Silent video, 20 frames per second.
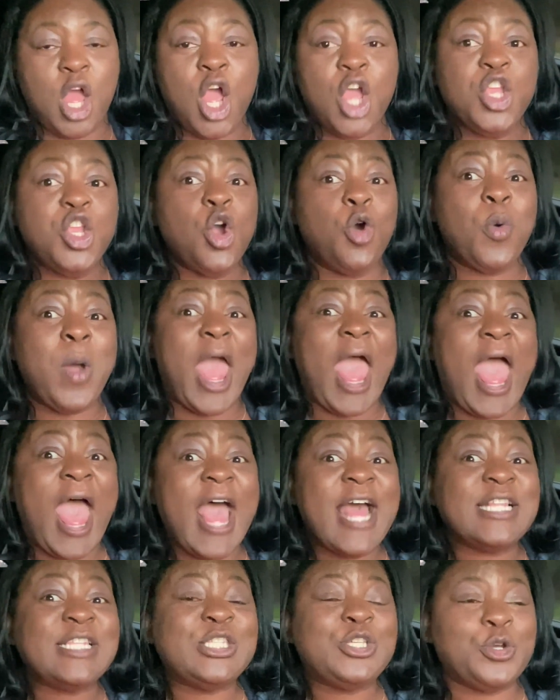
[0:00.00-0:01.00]
your
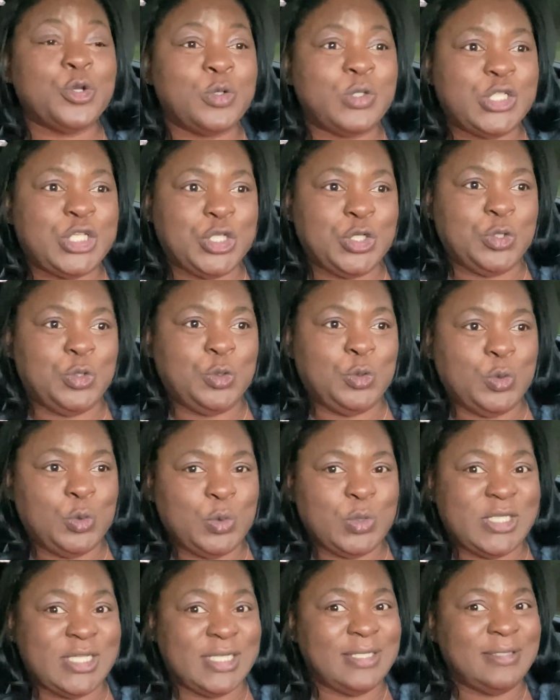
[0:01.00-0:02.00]

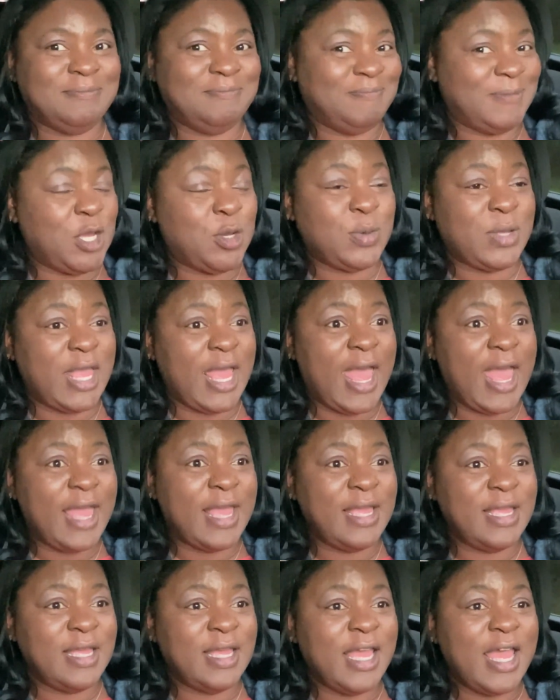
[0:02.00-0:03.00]
attitude.
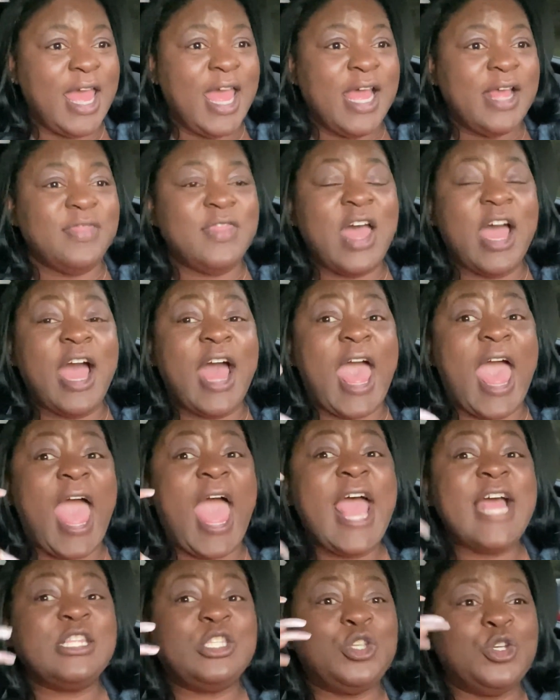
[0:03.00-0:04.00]
Okay? The
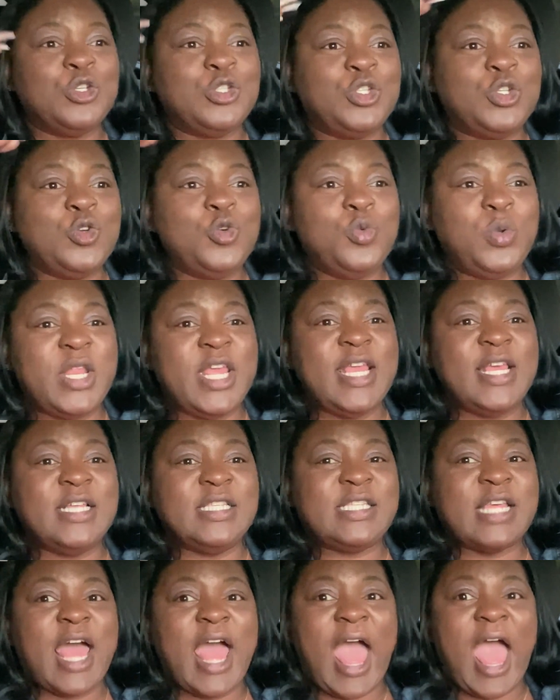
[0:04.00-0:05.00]
attitude
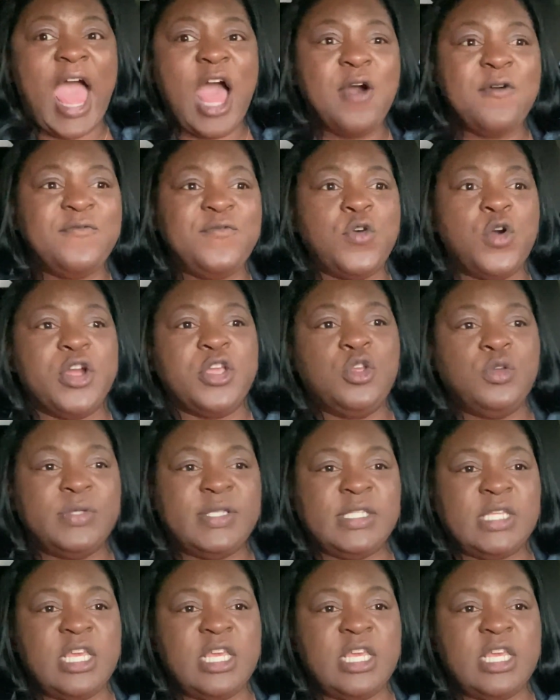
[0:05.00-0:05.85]
is how far you see